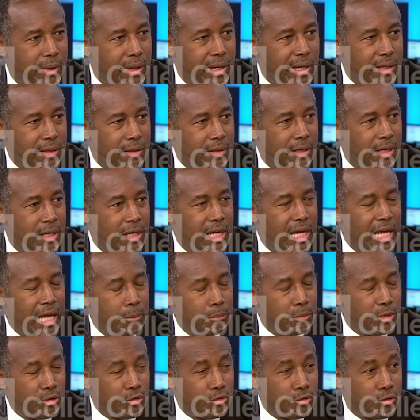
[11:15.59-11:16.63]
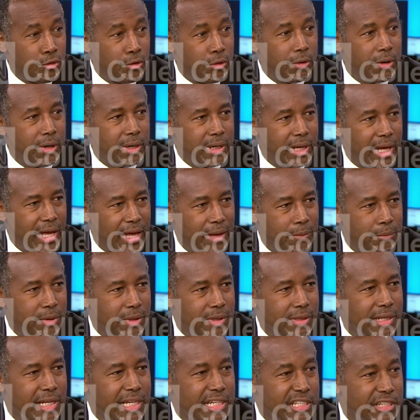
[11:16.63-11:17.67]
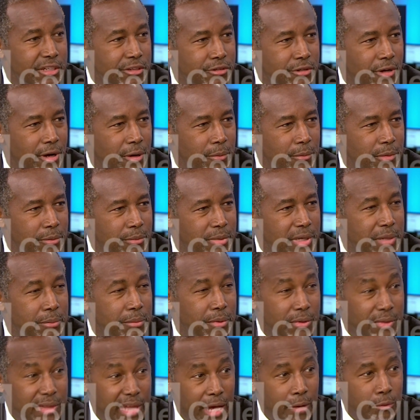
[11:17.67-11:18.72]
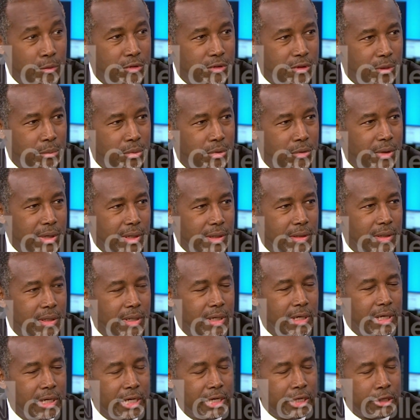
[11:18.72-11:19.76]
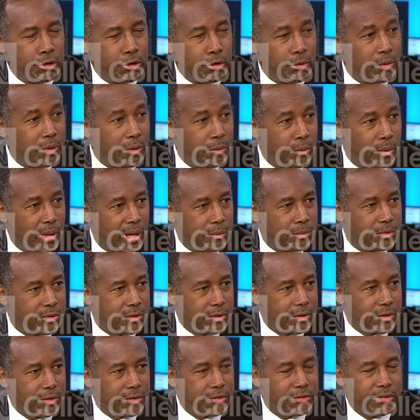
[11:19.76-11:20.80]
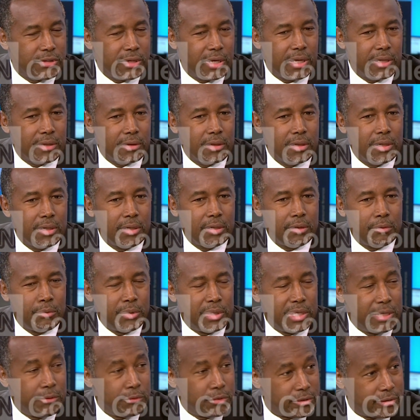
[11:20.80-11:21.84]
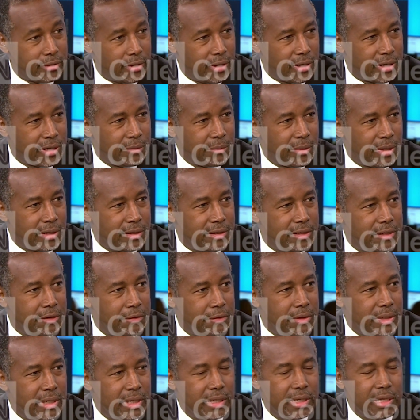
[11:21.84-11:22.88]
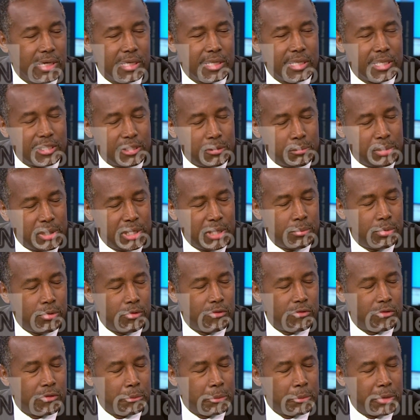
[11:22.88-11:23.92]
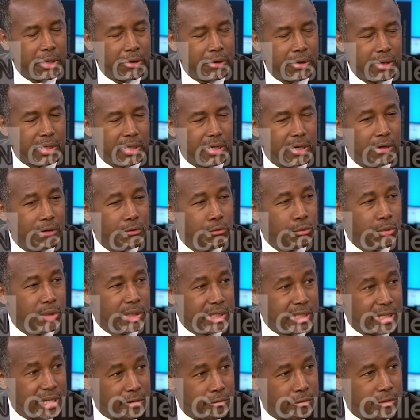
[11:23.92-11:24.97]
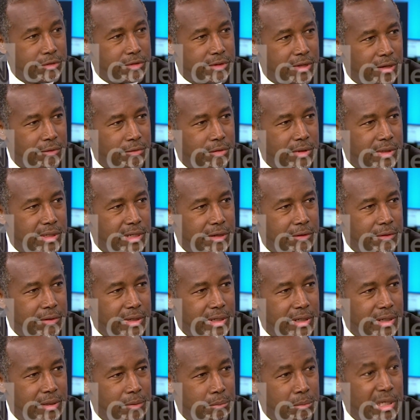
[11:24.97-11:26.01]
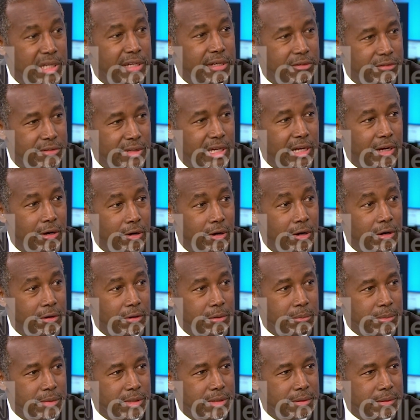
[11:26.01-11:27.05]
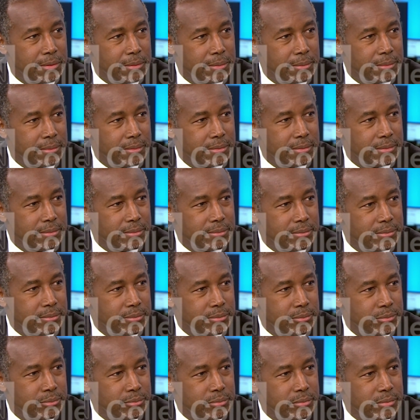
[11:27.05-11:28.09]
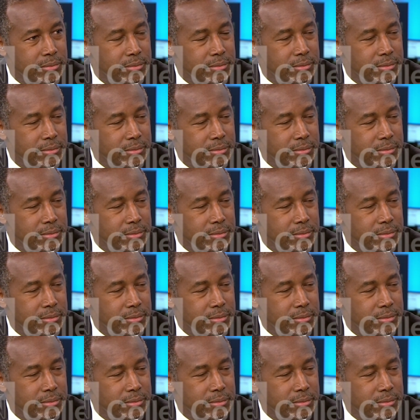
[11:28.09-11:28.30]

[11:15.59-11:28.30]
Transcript: reigned, and before it happened, they disarmed the people. That was the point. Noah Webster said, when he was talking about tyranny, that the people of America would never suffer tyranny because they are armed. So, but